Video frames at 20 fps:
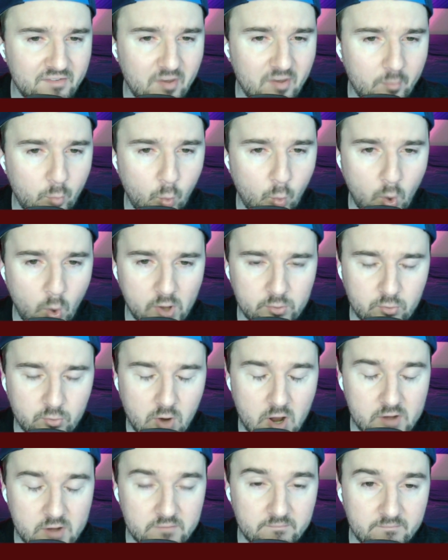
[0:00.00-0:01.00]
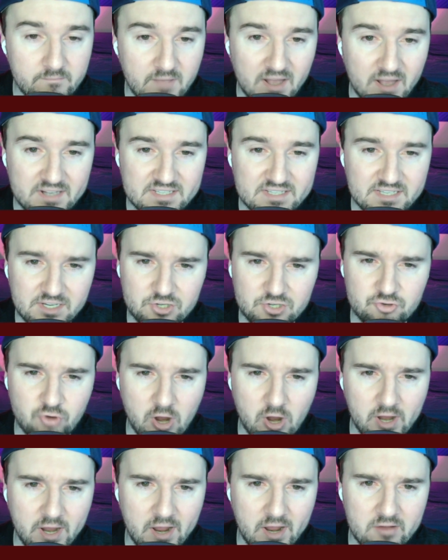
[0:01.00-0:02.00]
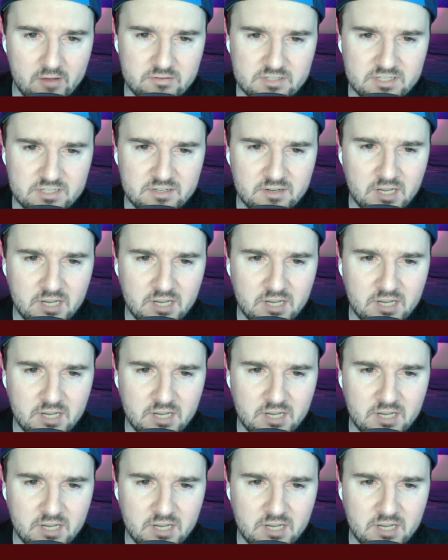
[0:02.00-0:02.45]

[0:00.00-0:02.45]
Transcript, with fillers: up one run, had six strikeouts,